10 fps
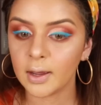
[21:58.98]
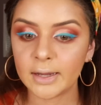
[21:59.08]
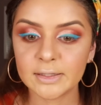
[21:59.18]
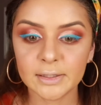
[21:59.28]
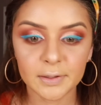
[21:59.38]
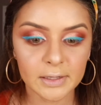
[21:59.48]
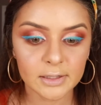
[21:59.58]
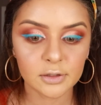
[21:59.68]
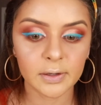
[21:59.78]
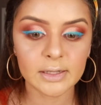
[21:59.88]
I still think
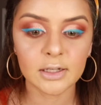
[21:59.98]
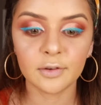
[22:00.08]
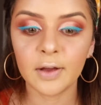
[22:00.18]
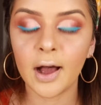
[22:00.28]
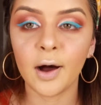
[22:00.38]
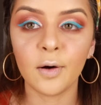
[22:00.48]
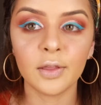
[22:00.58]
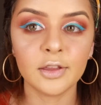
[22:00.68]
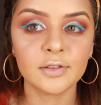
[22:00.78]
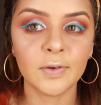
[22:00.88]
it's crazy of how
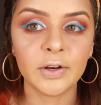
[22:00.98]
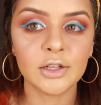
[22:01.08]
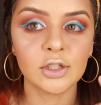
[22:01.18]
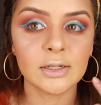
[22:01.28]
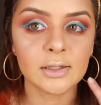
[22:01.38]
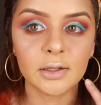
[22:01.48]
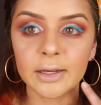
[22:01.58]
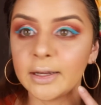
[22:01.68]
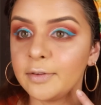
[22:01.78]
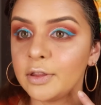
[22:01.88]
this foundation is
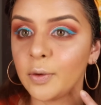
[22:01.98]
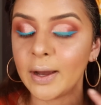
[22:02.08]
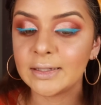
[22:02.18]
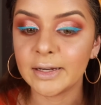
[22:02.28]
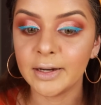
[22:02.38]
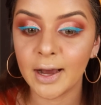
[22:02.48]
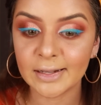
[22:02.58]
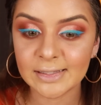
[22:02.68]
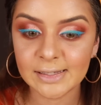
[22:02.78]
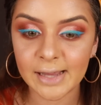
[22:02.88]
looking even though I did
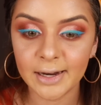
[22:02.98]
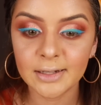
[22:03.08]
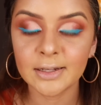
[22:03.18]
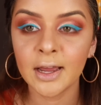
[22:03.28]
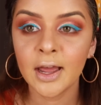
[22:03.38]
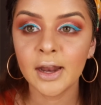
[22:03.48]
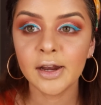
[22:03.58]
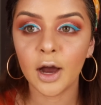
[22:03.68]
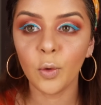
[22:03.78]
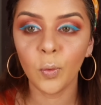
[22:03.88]
not set it,
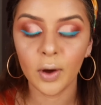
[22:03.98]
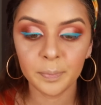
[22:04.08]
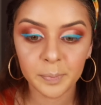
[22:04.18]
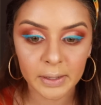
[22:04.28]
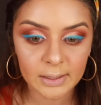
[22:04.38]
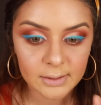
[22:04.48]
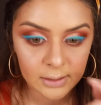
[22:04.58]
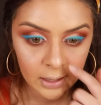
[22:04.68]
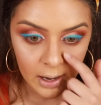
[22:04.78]
not one bit.